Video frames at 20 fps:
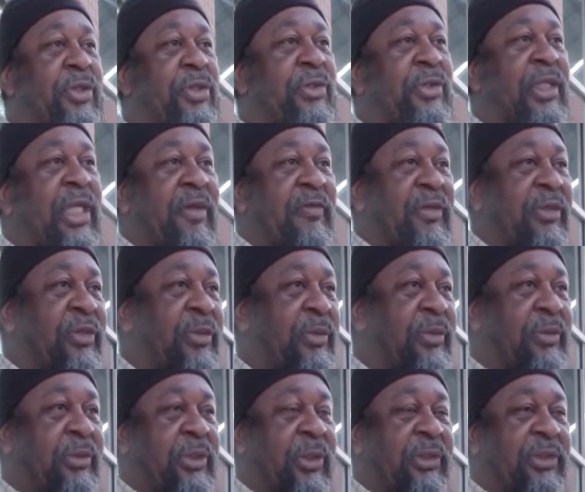you are living
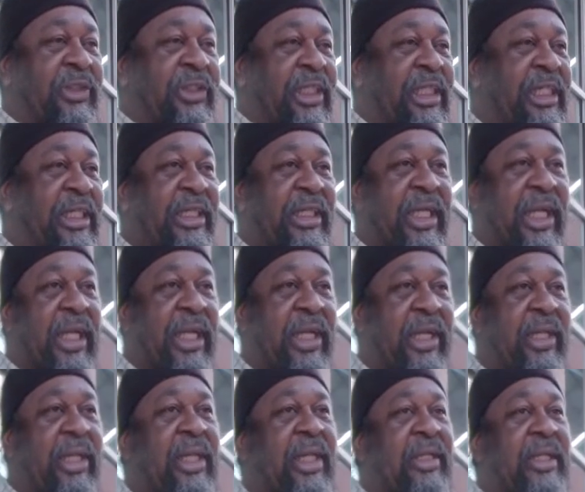through your seed
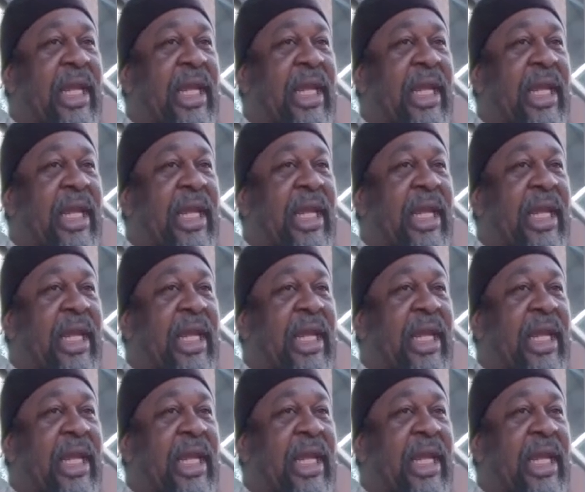line,